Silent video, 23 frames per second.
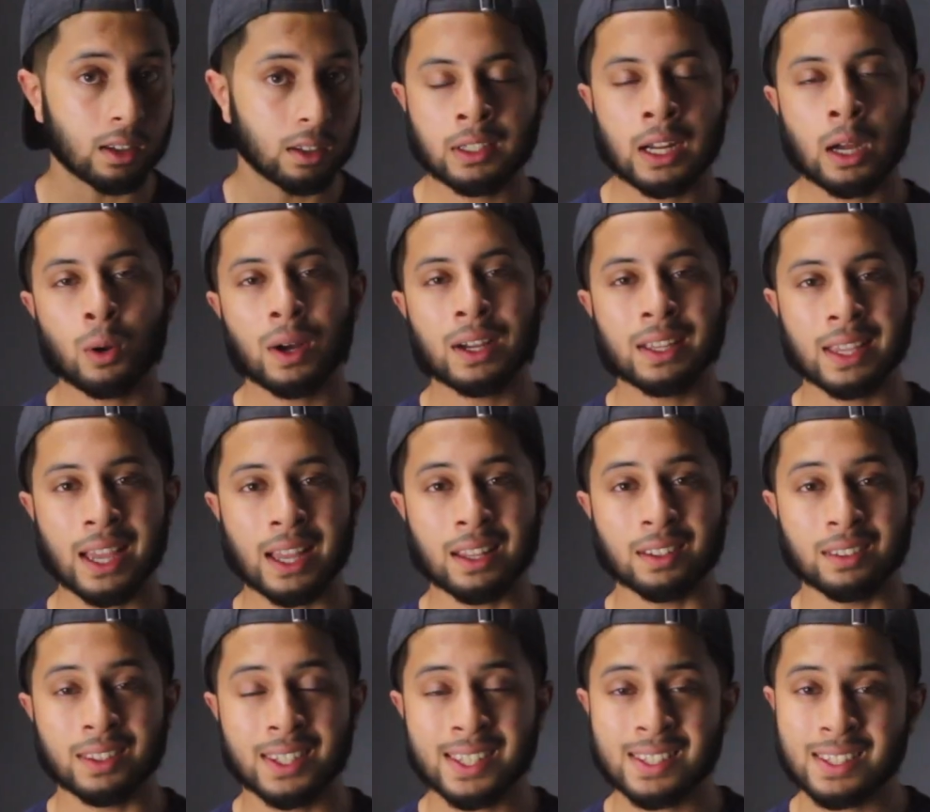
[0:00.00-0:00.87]
Now
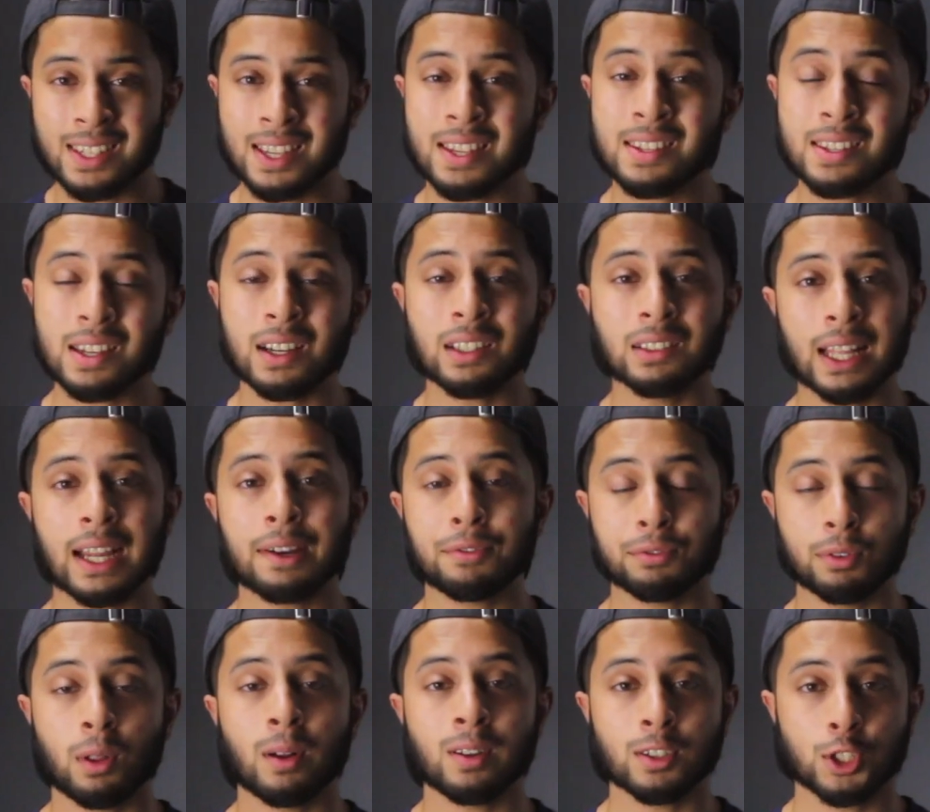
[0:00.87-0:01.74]
again, this is a
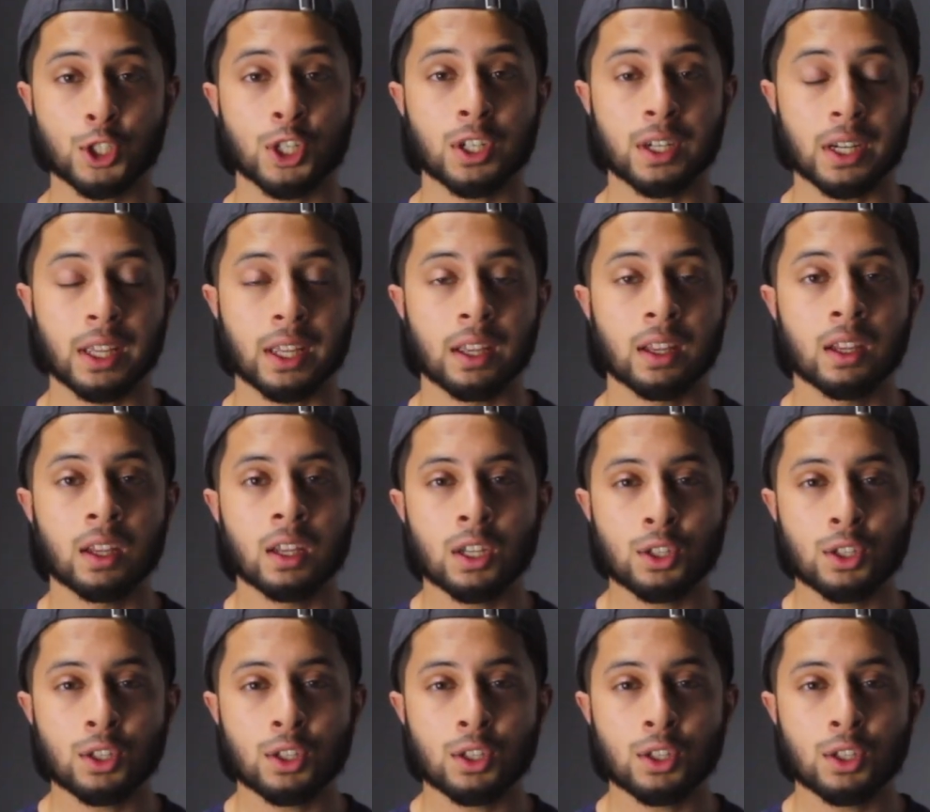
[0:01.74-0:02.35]
lifelong journey.